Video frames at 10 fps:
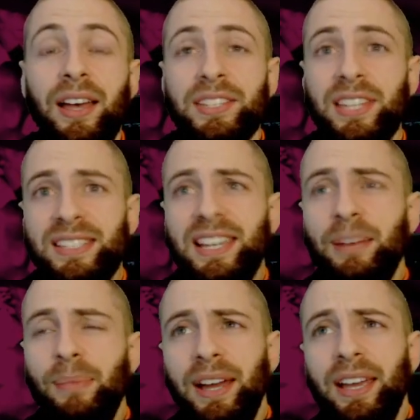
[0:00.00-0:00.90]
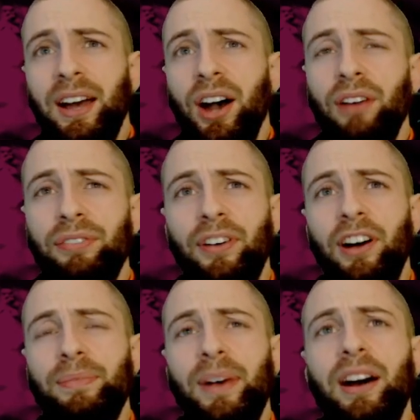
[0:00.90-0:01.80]
So that's kind of my off
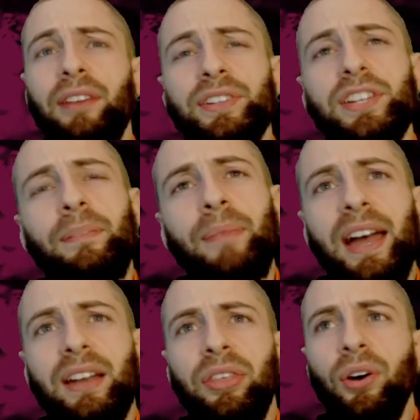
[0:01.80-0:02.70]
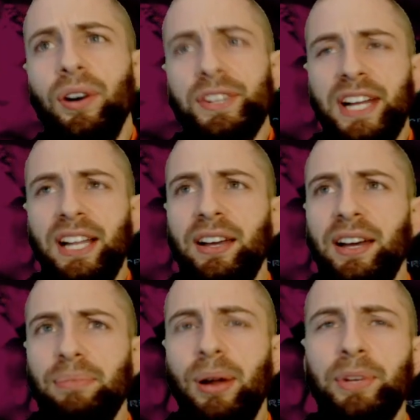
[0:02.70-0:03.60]
the top of my head thoughts.
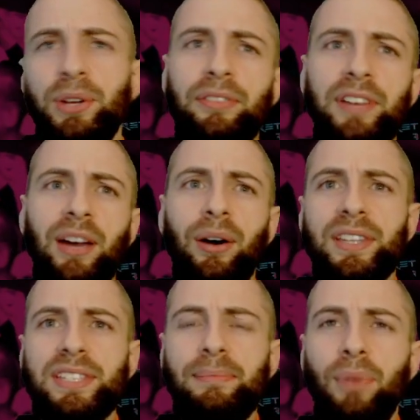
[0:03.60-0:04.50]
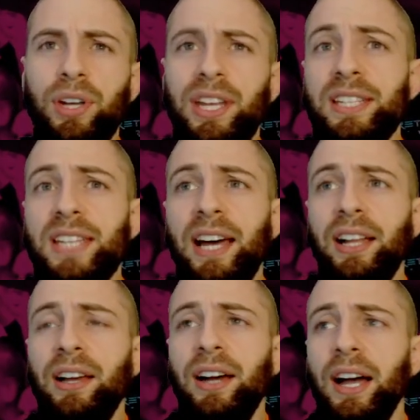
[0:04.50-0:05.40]
I'll probably do a video on this in more
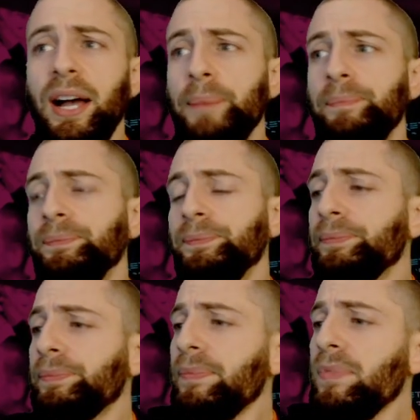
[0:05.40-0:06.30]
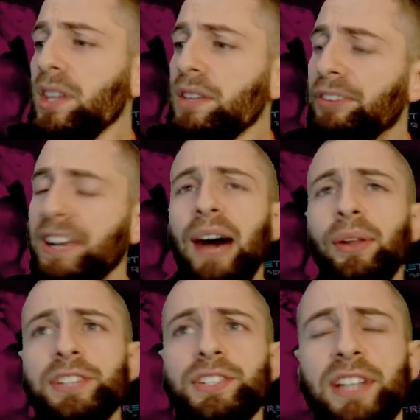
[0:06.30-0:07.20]
detail. For now,
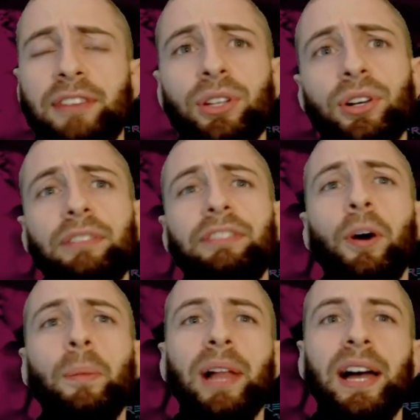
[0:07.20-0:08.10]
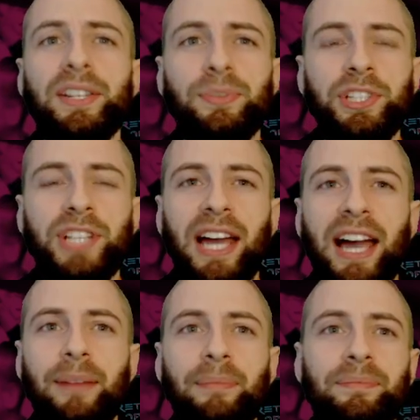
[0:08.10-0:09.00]
let's just have a look at 4 players, which I
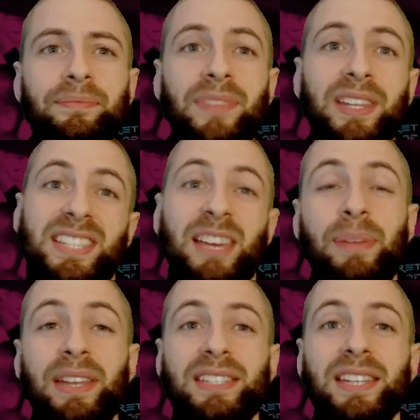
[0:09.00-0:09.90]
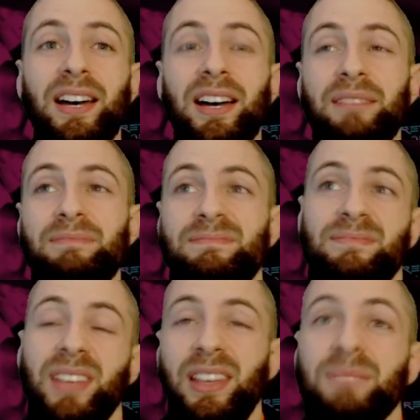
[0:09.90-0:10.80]
am tipping to
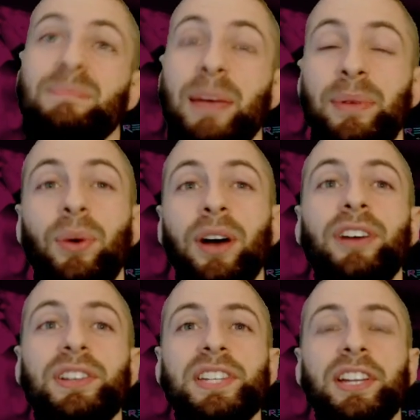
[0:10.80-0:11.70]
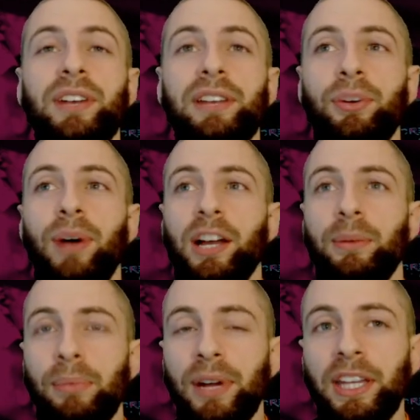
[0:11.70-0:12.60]
maybe worth considering if you are going to
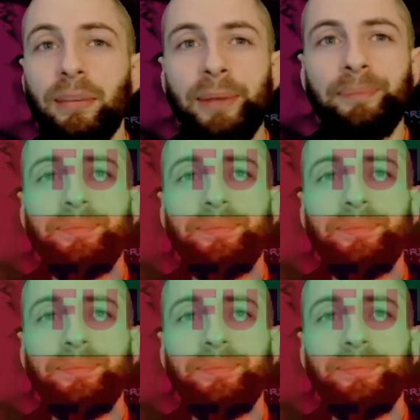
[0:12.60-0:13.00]
be bringing them in.